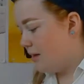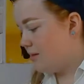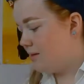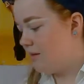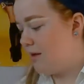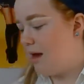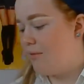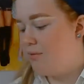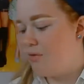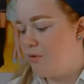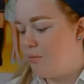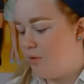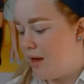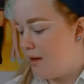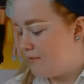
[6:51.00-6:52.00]
still have
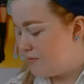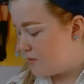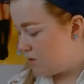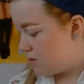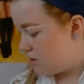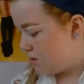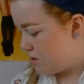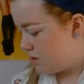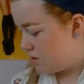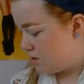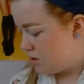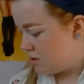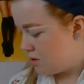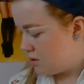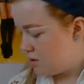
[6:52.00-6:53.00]
some left.
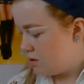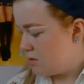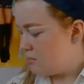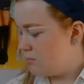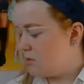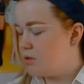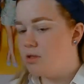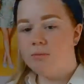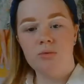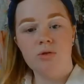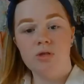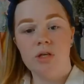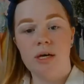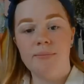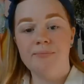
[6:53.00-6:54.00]
Not too
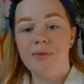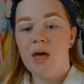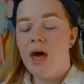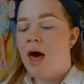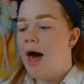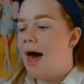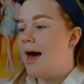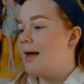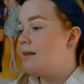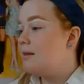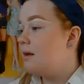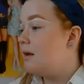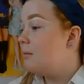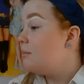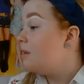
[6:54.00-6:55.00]
much there.
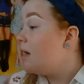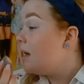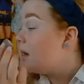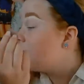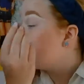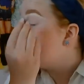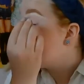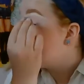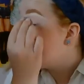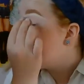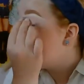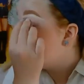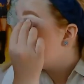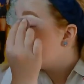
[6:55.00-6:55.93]
And yeah, I'm gonna